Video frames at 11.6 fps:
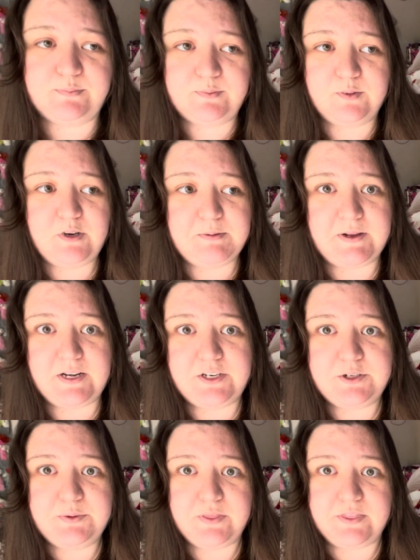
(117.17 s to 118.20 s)
What am I gonna
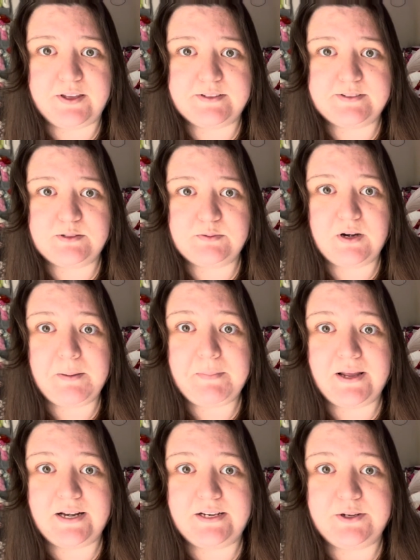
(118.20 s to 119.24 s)
do with this? What am I
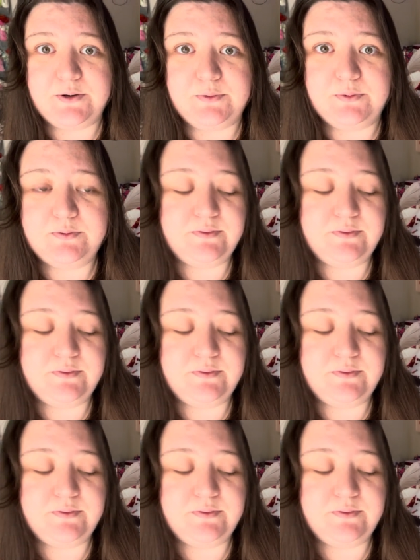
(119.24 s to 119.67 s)
gonna do?